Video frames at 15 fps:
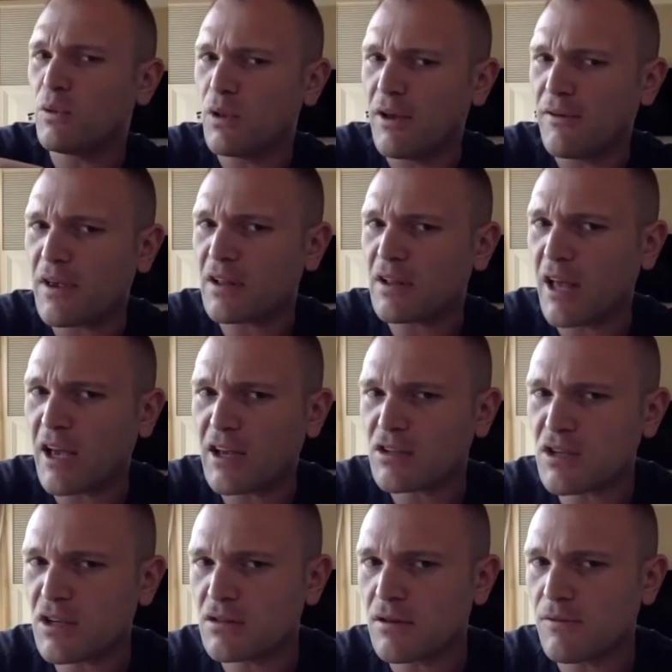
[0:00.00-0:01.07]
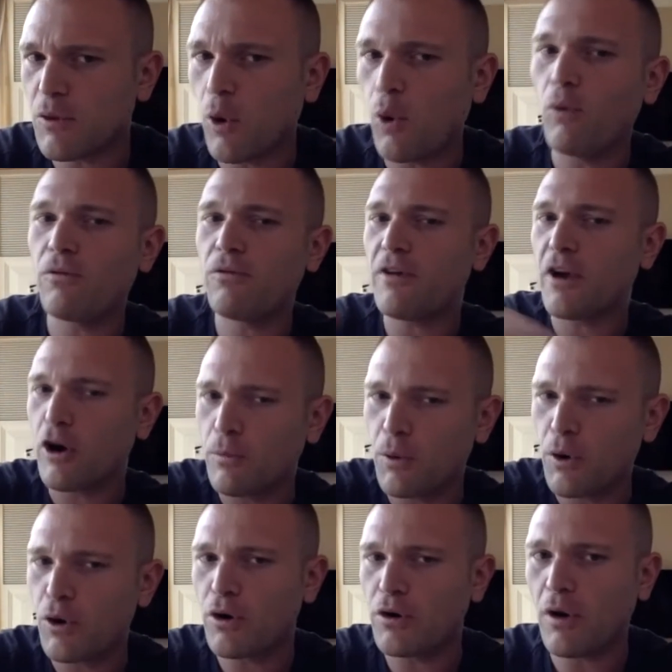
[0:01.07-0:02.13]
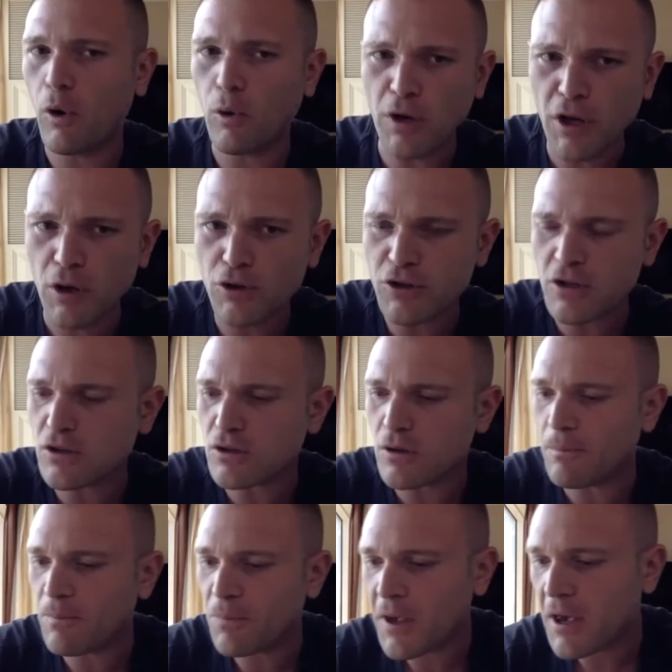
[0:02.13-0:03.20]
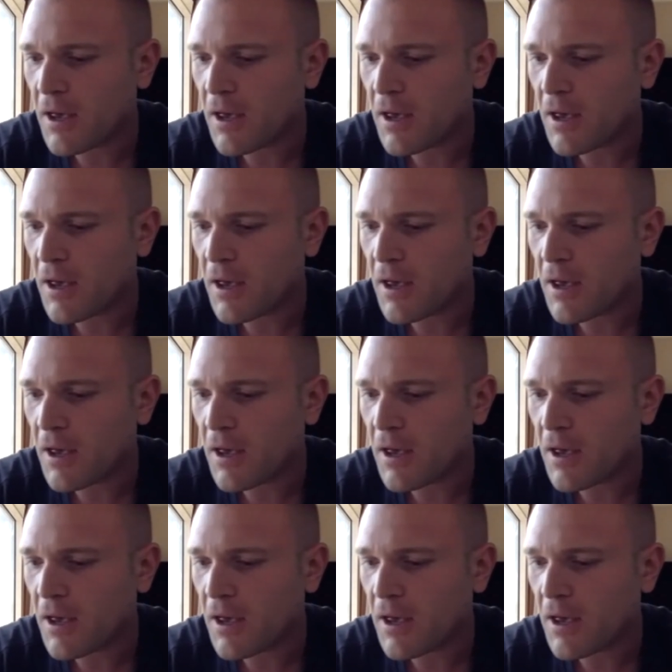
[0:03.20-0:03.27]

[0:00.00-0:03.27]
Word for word: living legacies of the whole Fairburn O'Neill system.